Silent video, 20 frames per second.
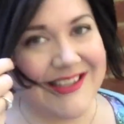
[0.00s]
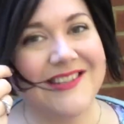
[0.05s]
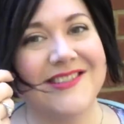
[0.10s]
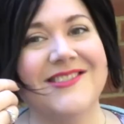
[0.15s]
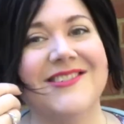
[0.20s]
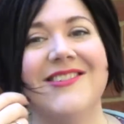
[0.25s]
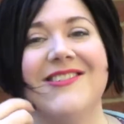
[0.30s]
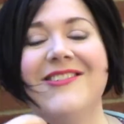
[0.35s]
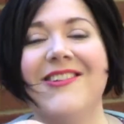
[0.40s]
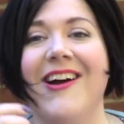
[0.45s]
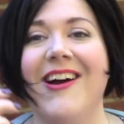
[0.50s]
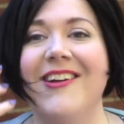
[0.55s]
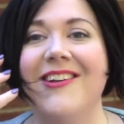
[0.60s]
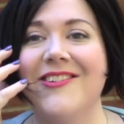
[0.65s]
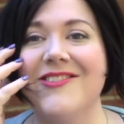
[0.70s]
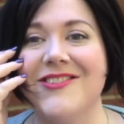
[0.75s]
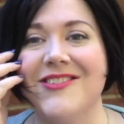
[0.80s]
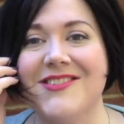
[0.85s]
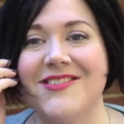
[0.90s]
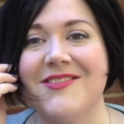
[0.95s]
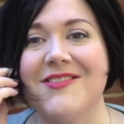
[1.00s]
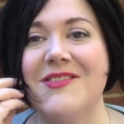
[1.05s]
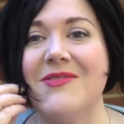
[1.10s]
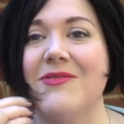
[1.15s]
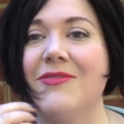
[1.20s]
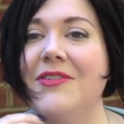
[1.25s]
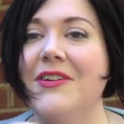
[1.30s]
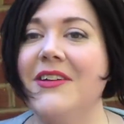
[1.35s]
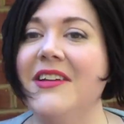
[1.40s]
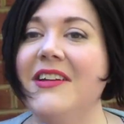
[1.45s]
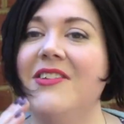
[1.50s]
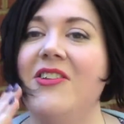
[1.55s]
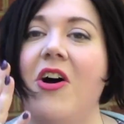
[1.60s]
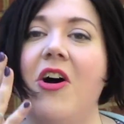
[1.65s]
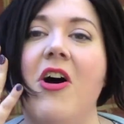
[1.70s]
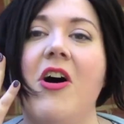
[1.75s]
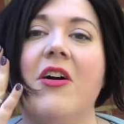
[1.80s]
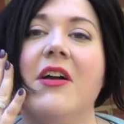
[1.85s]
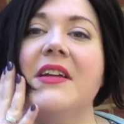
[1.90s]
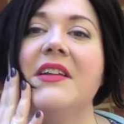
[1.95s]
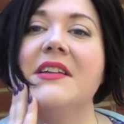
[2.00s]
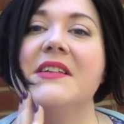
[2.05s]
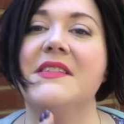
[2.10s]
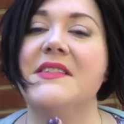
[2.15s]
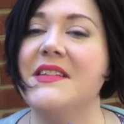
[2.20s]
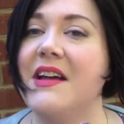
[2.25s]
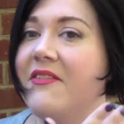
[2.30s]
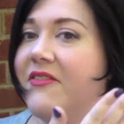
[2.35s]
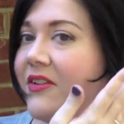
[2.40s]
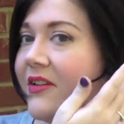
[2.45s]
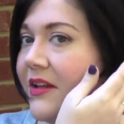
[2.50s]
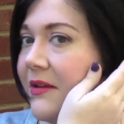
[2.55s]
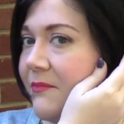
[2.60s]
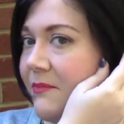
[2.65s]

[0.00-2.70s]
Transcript: is nine inches, so it's really long. It is definitely